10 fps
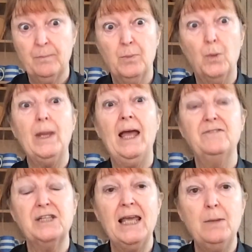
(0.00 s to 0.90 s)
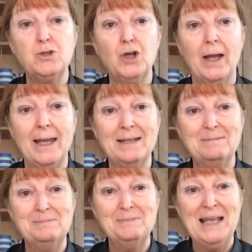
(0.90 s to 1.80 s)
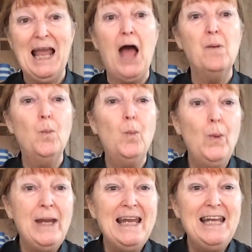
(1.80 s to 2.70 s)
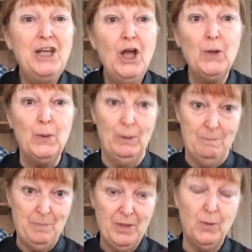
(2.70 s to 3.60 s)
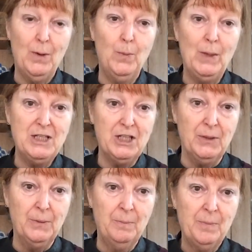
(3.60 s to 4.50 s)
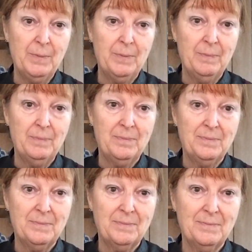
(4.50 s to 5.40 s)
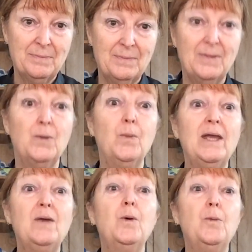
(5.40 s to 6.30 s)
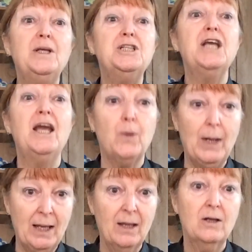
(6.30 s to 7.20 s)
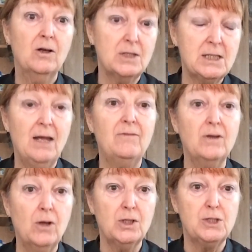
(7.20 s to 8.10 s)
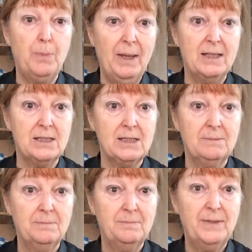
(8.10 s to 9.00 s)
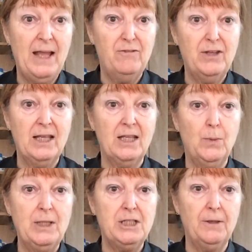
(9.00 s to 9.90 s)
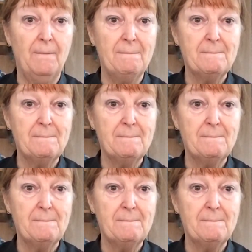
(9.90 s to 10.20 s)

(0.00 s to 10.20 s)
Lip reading: but we have to keep trying. And we know that when we do, that we will be sharing God's love and God's peace in everything that we do.